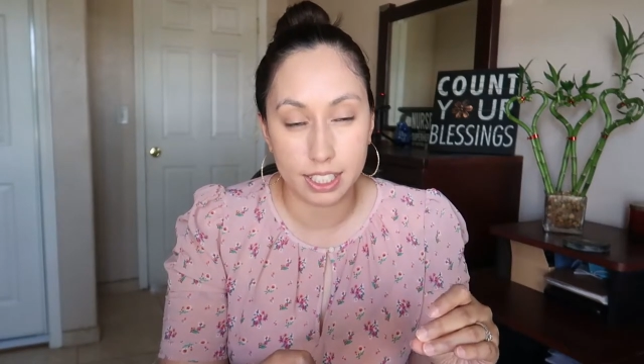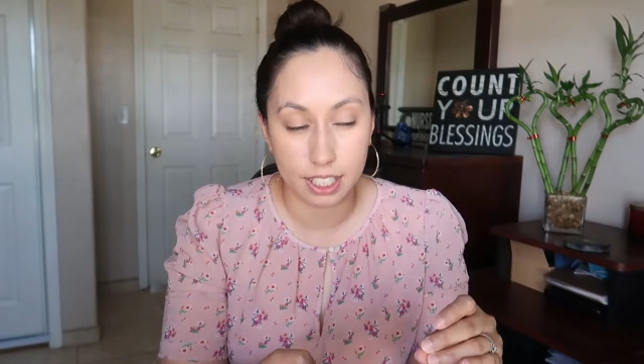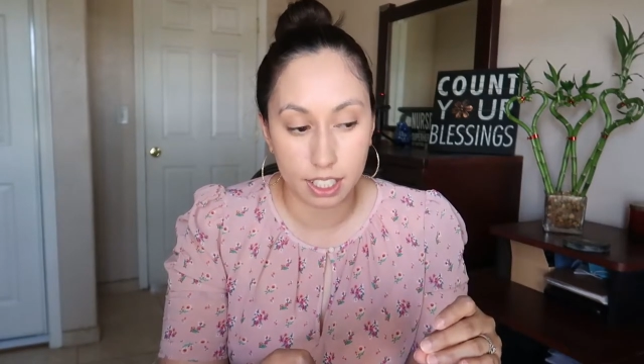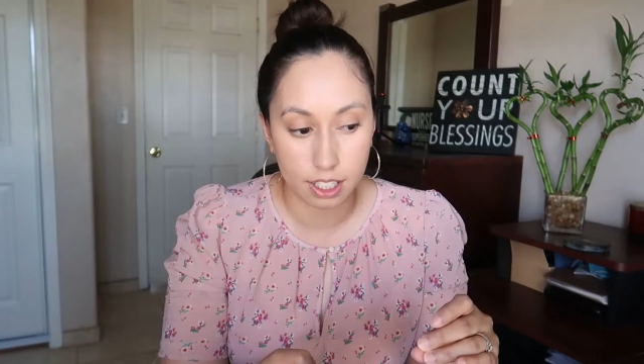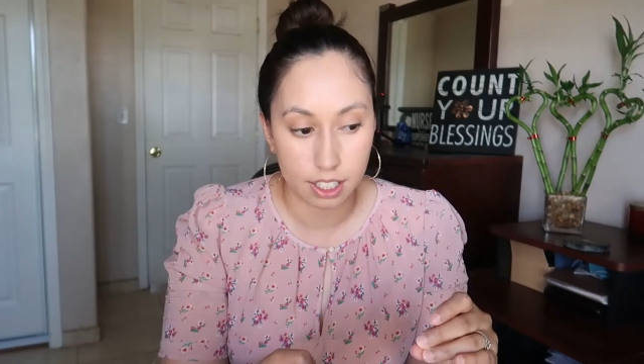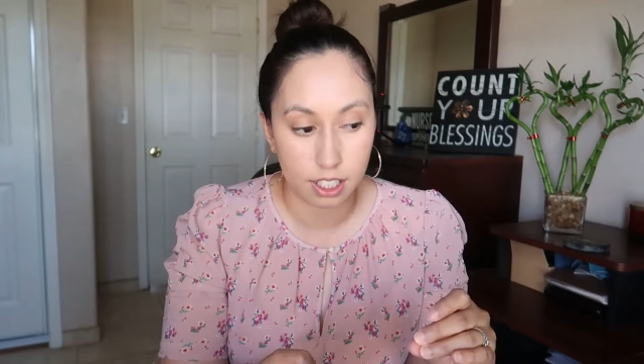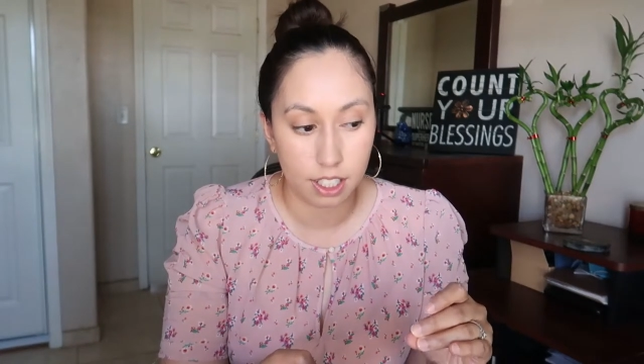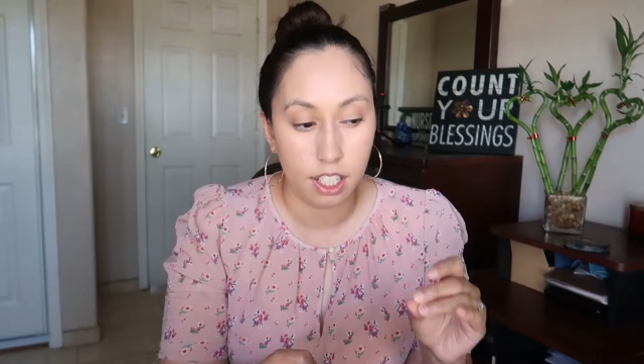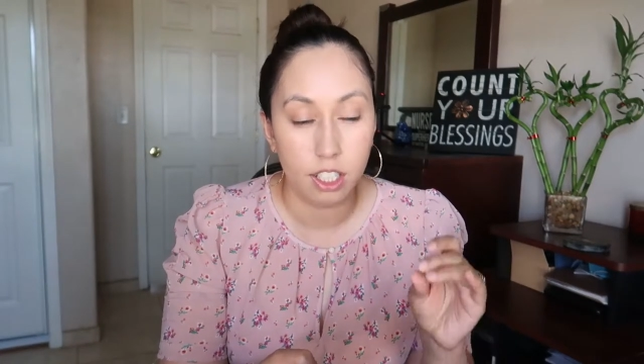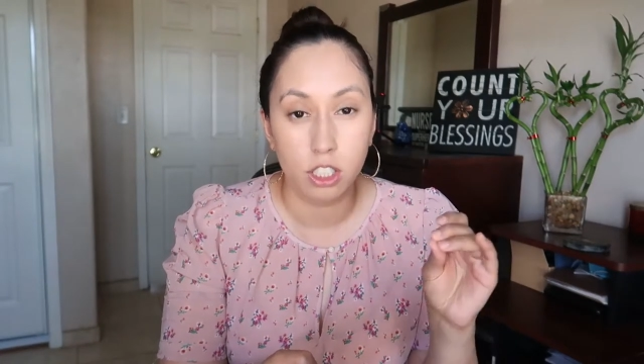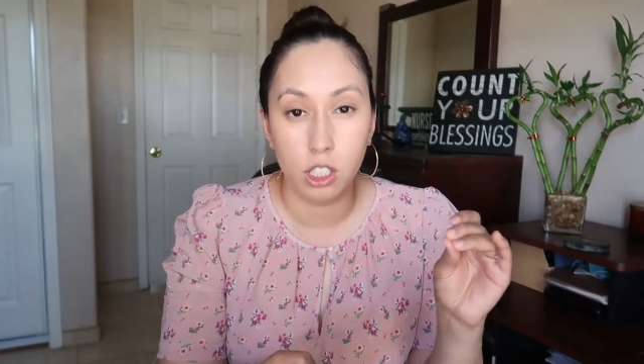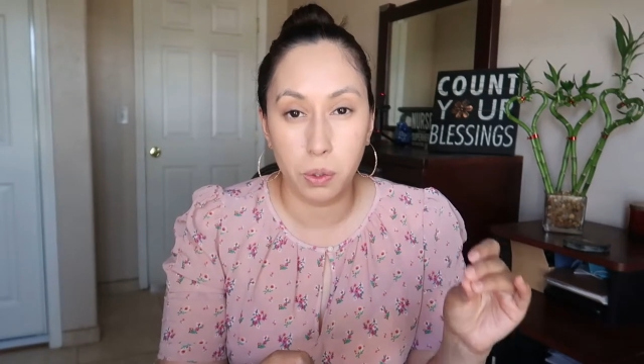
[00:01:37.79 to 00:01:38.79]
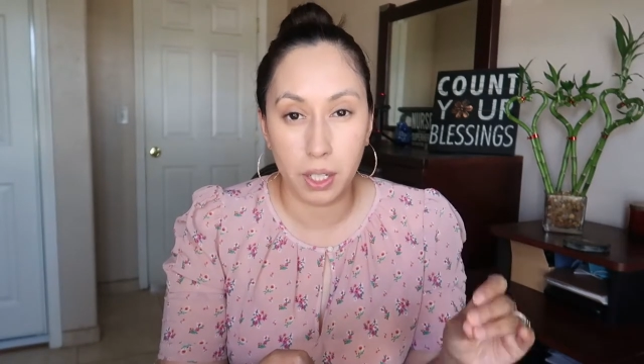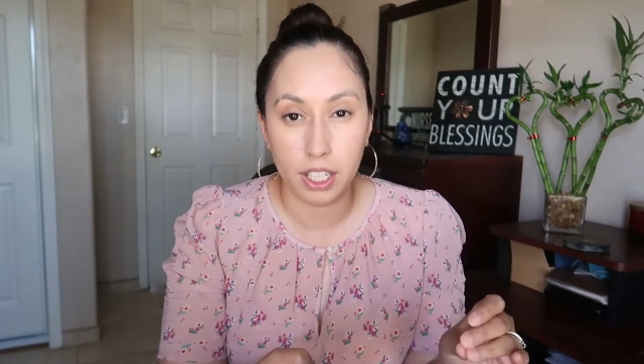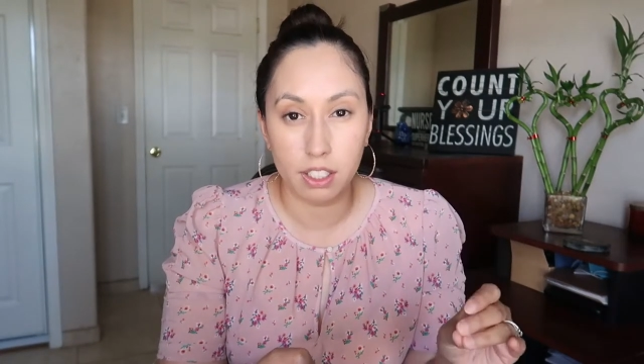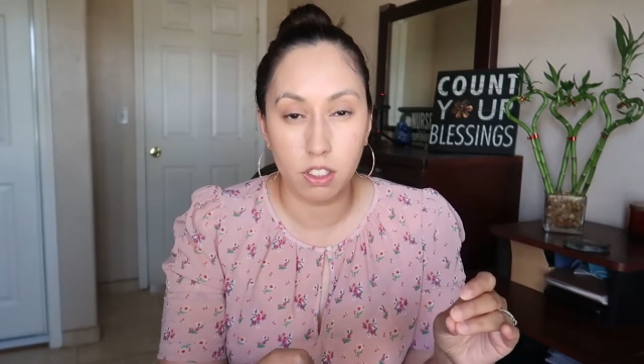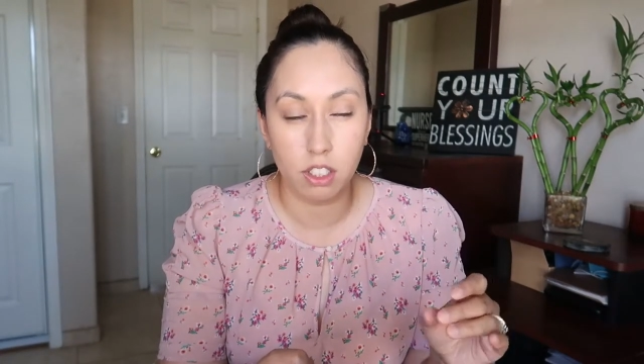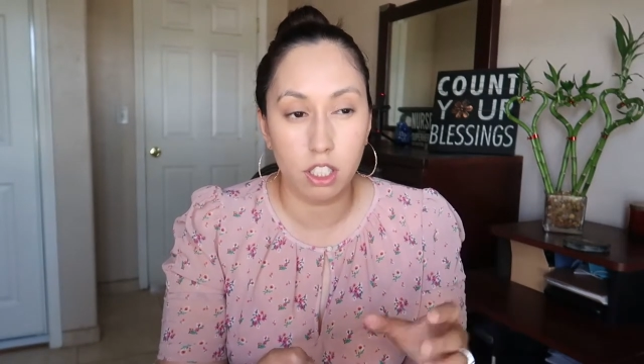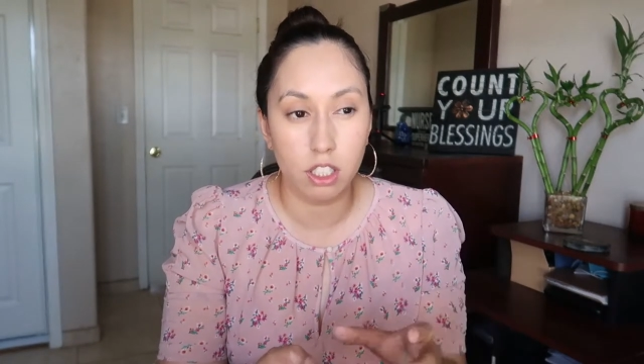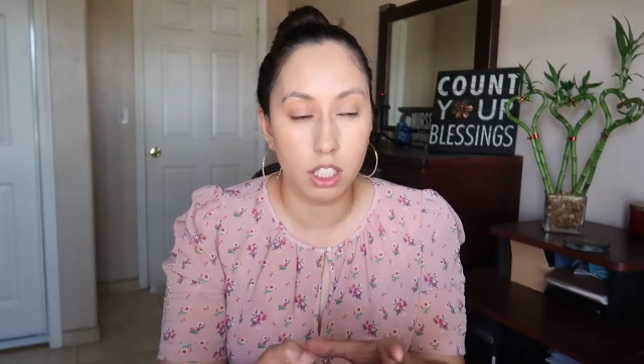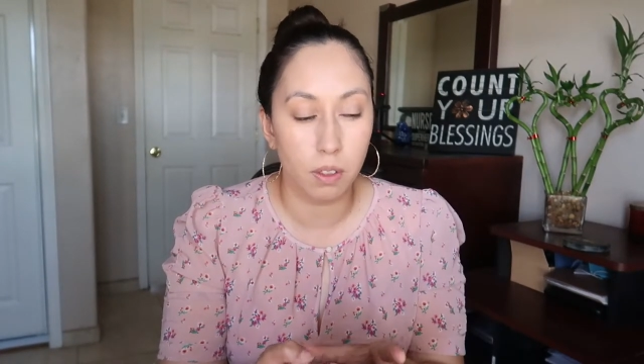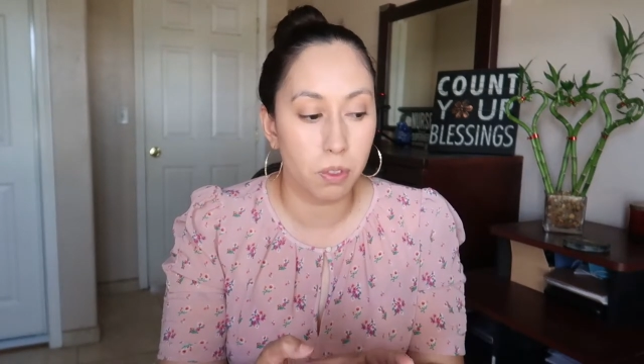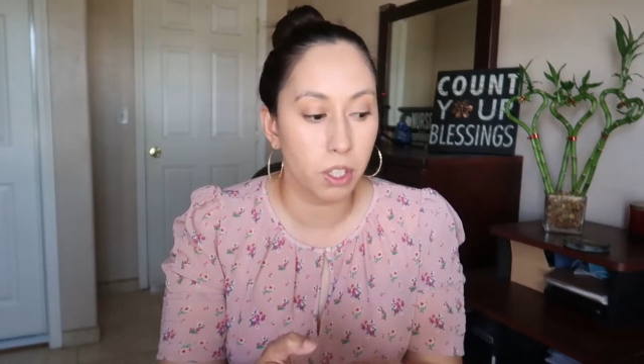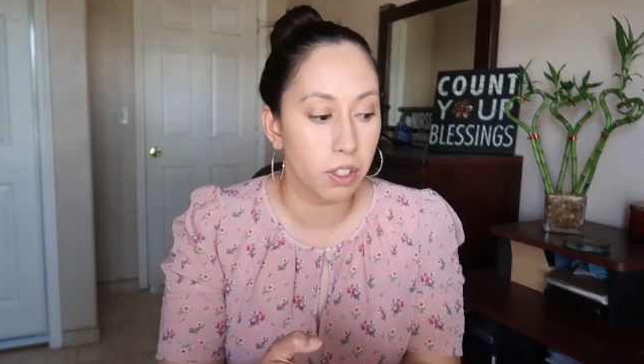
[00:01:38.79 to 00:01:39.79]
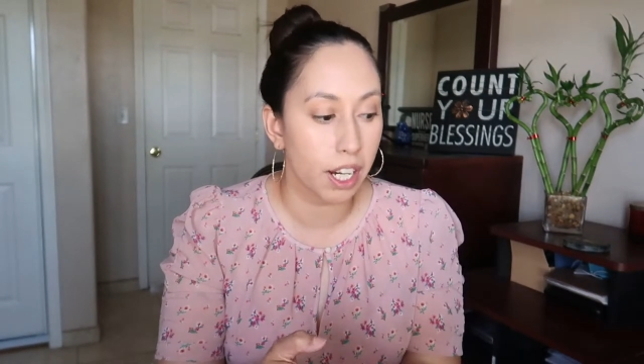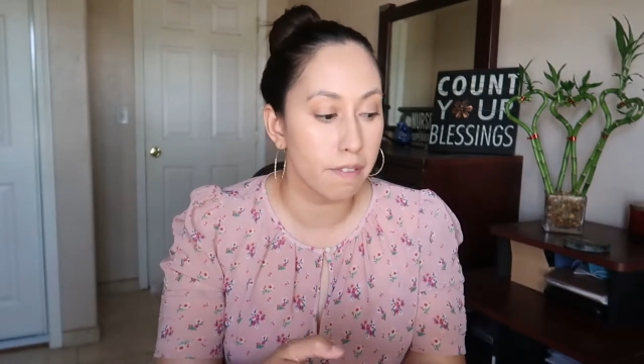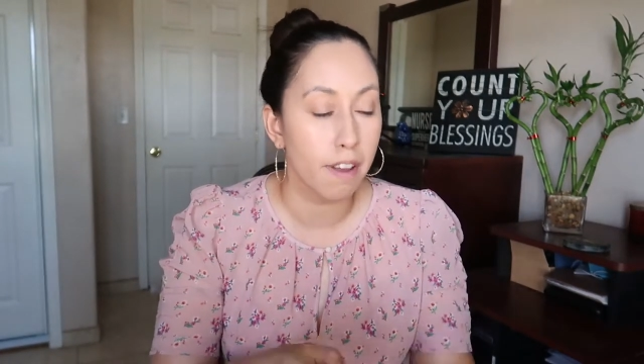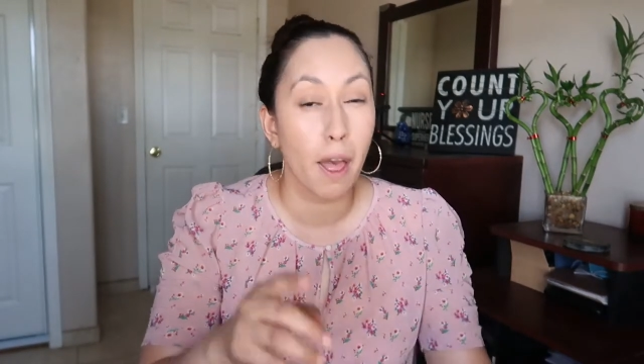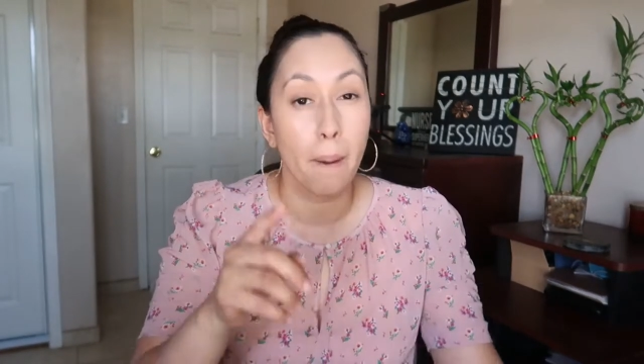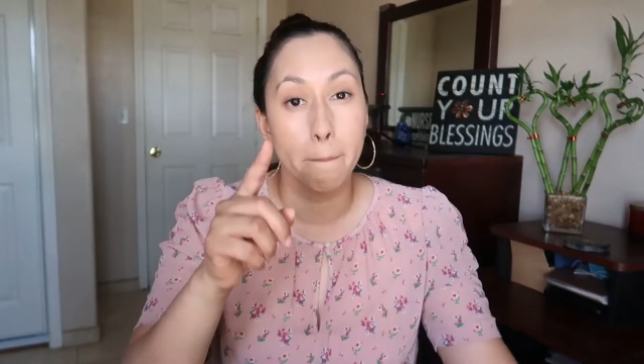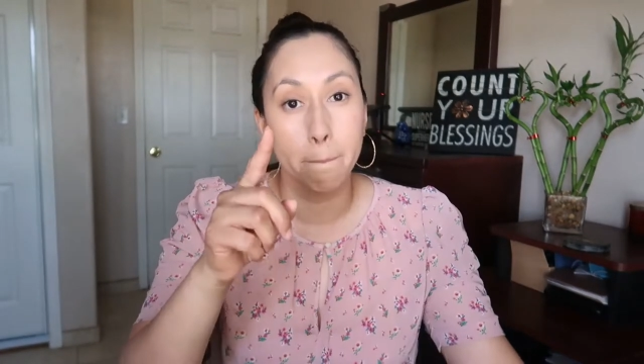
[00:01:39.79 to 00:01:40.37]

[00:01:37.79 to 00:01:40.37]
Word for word: took to get into the nursing program,